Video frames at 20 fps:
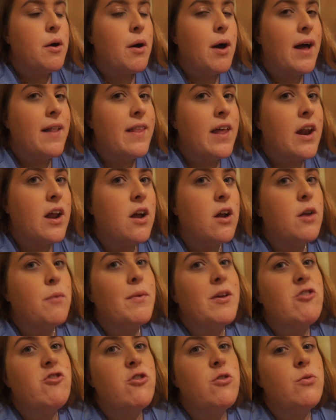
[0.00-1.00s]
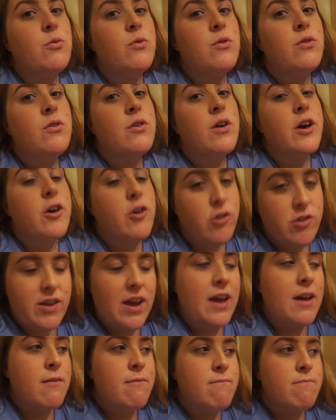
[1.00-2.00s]
And then I'm gonna bid you a good
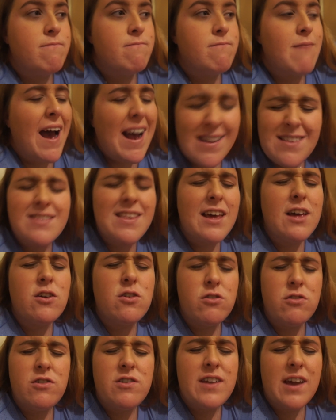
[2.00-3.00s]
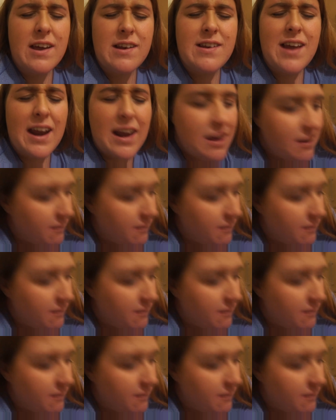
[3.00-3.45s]
day. I said good day, Daddy.